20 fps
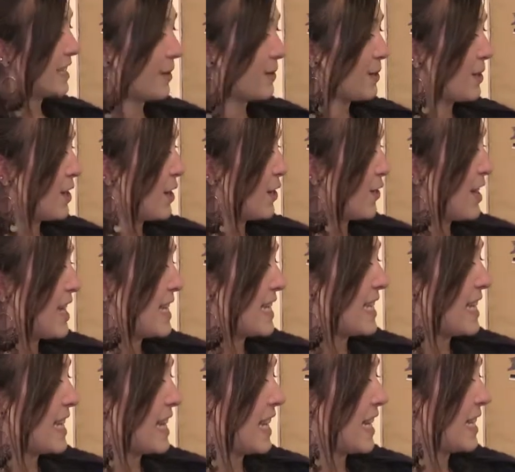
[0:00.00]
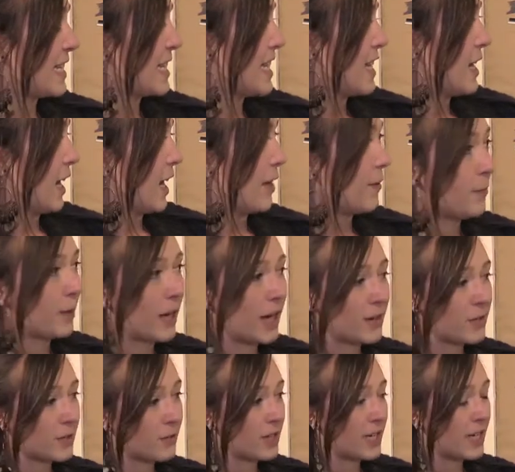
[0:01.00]
absolutely crazy. And when
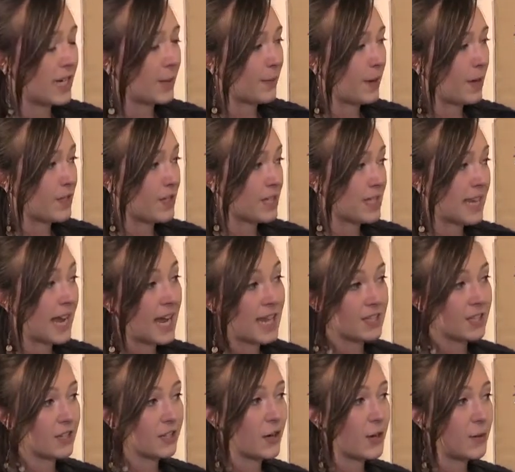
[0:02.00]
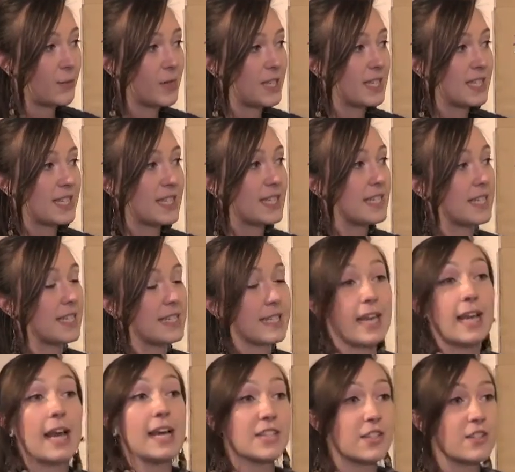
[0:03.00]
I was reading about the stats on homelessness, it's
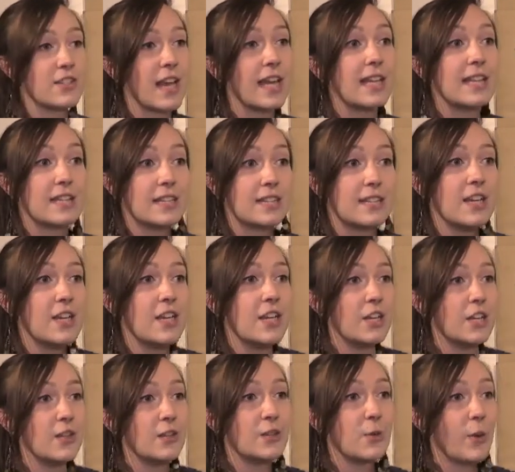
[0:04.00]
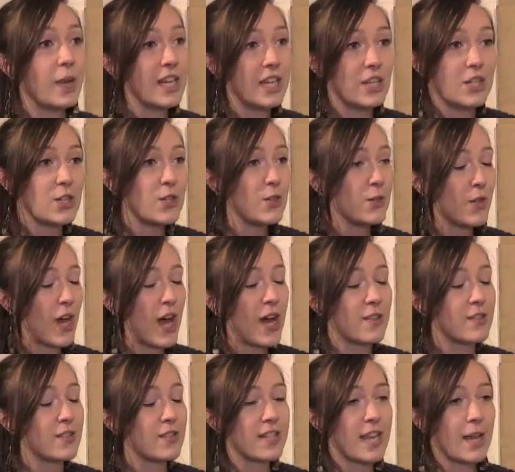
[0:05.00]
like, as you said, there's, you know,
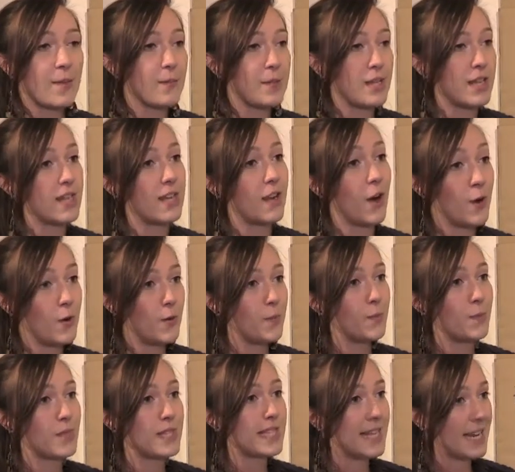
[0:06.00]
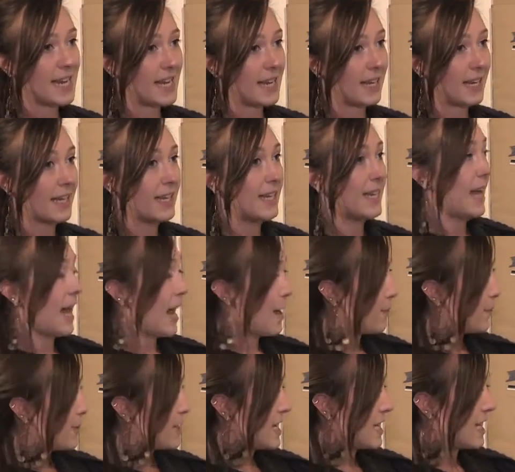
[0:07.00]
22,000 empty homes sitting
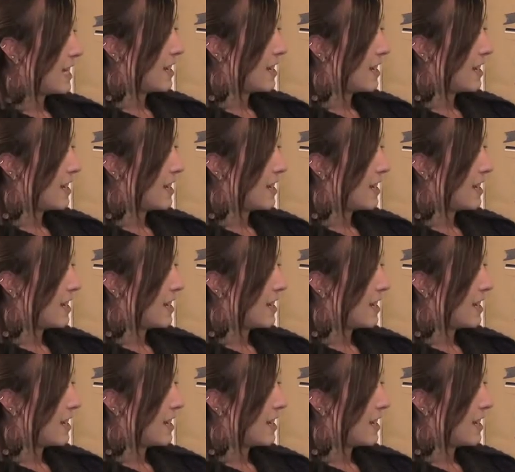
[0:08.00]
empty in